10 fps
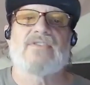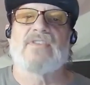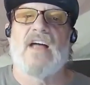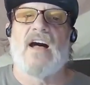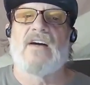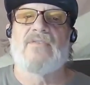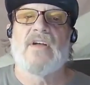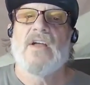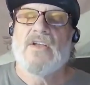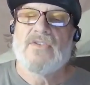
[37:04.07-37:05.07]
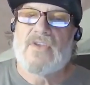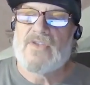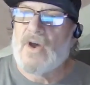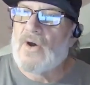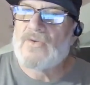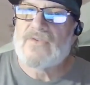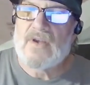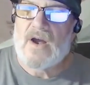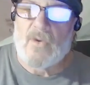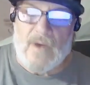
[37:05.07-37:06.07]
love to those
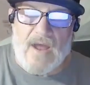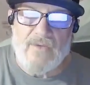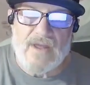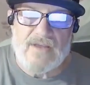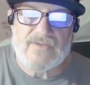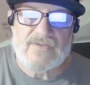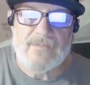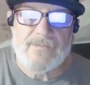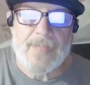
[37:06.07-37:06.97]
around us.